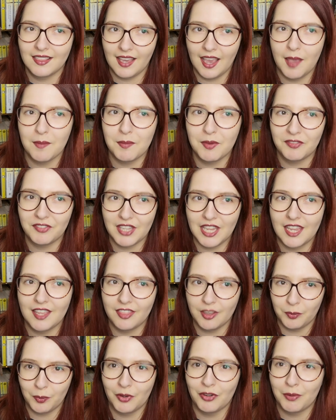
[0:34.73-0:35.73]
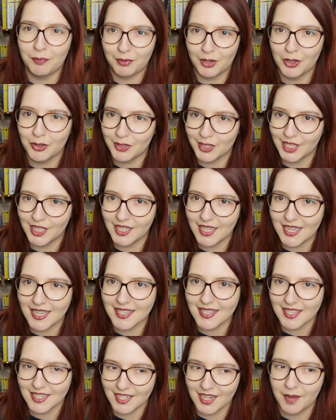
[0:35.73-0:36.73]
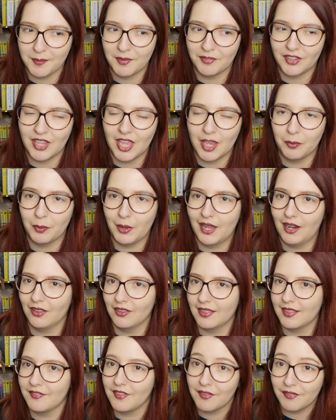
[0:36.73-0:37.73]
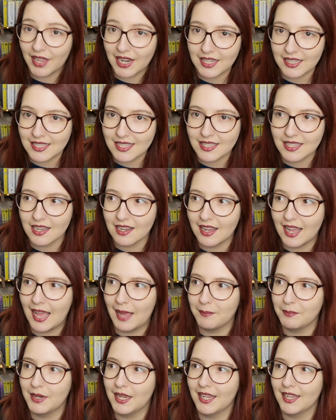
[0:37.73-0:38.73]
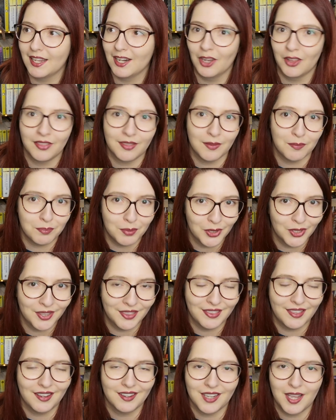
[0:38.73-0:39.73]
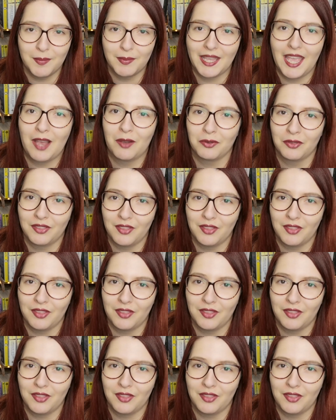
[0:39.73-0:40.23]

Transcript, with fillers: time of year that we're approaching is the time of year where lots of events start happening and lots of books start coming out.